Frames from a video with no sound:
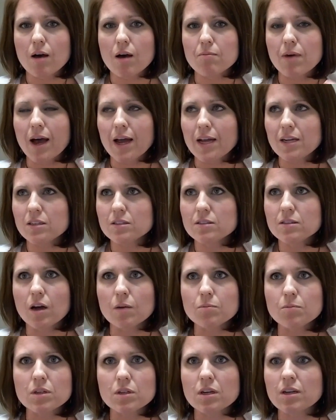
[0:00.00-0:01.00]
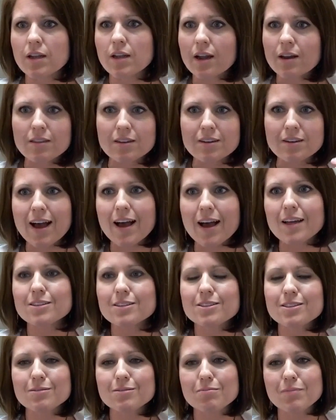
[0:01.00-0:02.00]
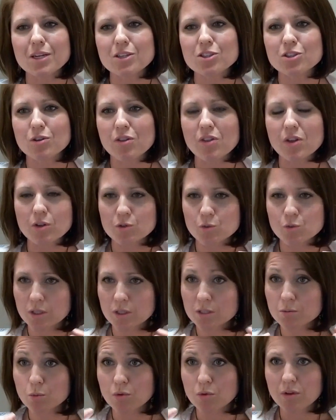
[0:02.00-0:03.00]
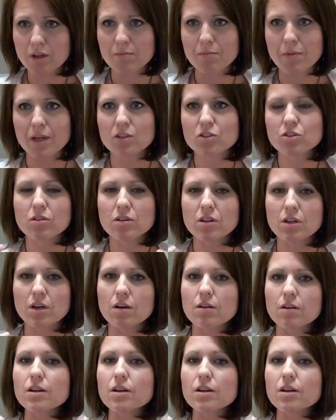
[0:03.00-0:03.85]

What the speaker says: I just help to connect the dots, make sure things run smoothly, and make sure that our